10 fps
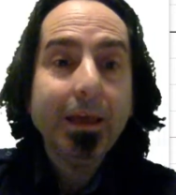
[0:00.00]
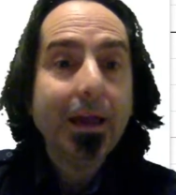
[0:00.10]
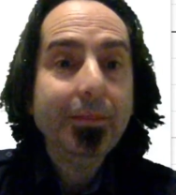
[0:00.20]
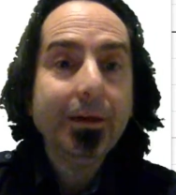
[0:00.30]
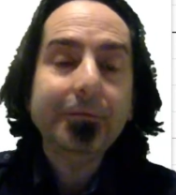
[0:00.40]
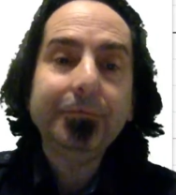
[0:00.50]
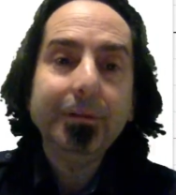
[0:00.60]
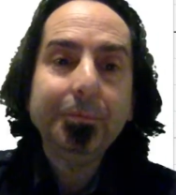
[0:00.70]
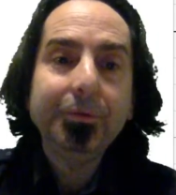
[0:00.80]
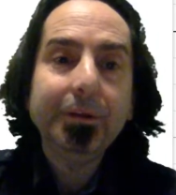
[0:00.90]
and that
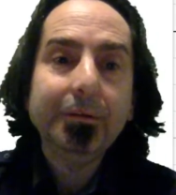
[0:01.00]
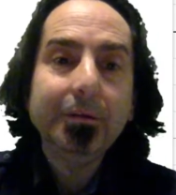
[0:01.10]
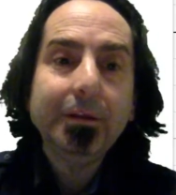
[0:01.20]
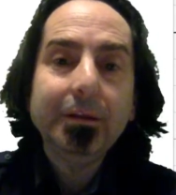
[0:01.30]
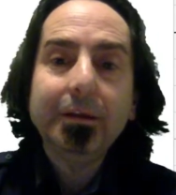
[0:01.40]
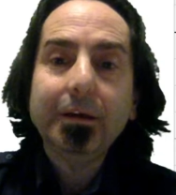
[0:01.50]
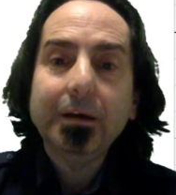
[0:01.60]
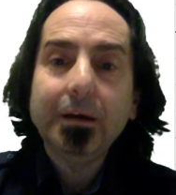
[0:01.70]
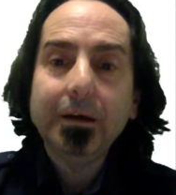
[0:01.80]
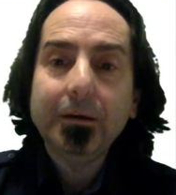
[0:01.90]
flips it
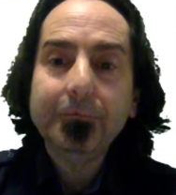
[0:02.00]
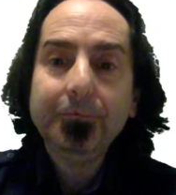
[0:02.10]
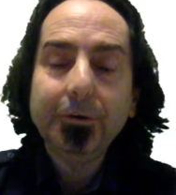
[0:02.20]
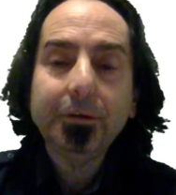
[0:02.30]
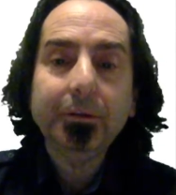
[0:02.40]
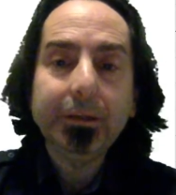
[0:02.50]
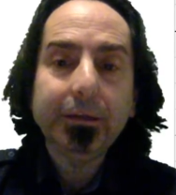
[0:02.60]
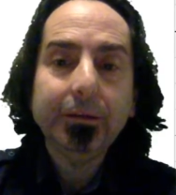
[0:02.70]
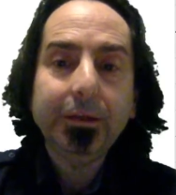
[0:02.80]
vertically.